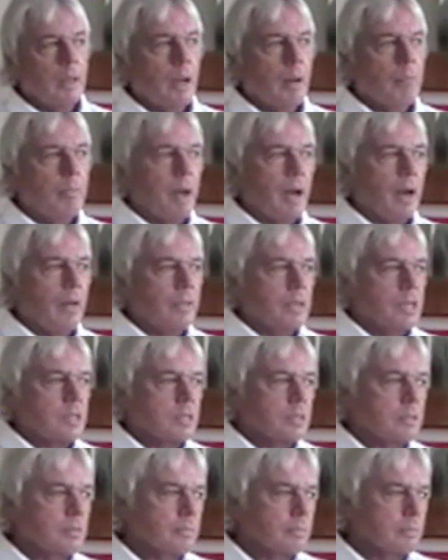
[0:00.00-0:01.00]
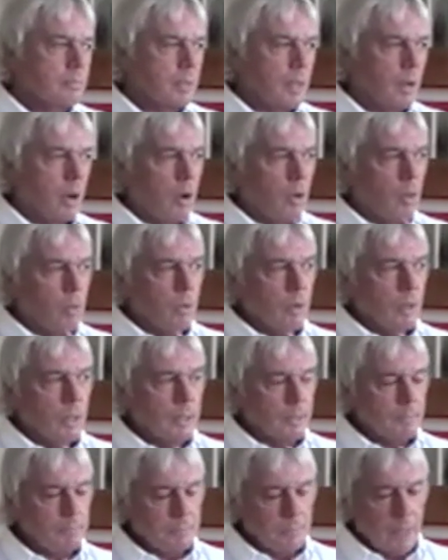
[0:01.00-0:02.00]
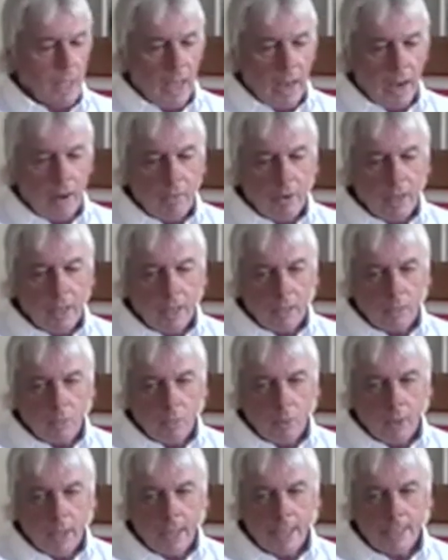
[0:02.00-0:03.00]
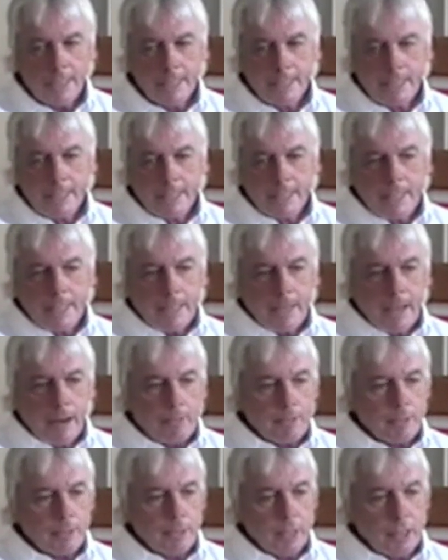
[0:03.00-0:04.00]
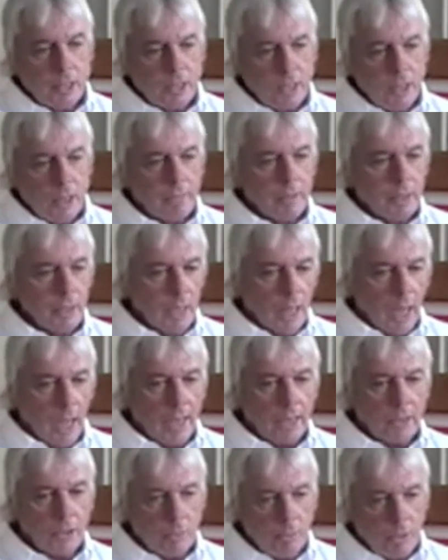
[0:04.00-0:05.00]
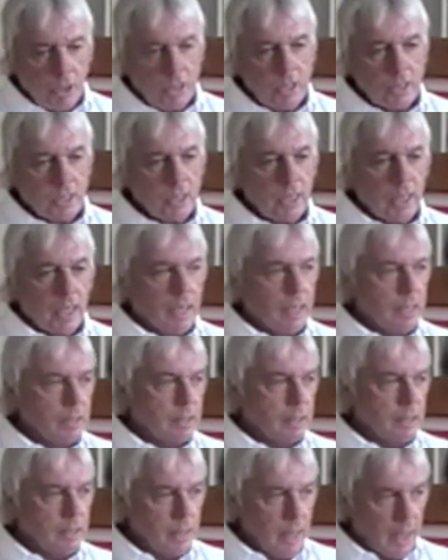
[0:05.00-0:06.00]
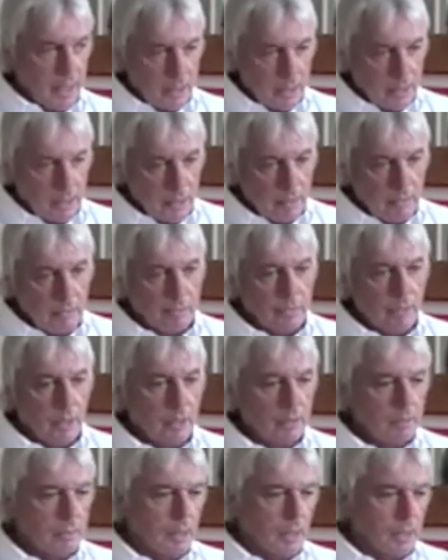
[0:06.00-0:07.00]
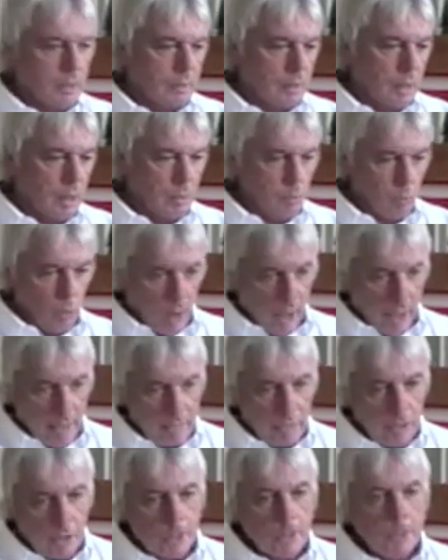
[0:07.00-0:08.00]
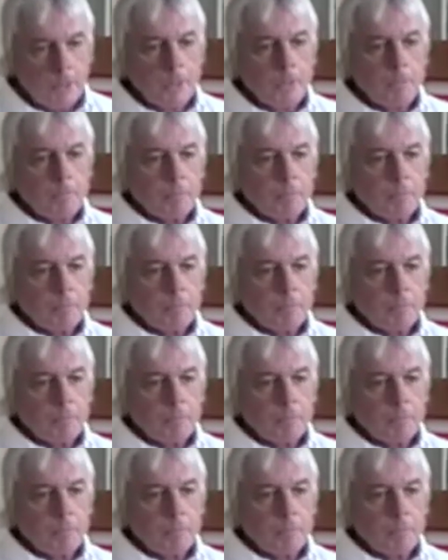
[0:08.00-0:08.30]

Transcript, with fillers: about this whole area where everything's love and light and you mustn't say anything negative and what have you,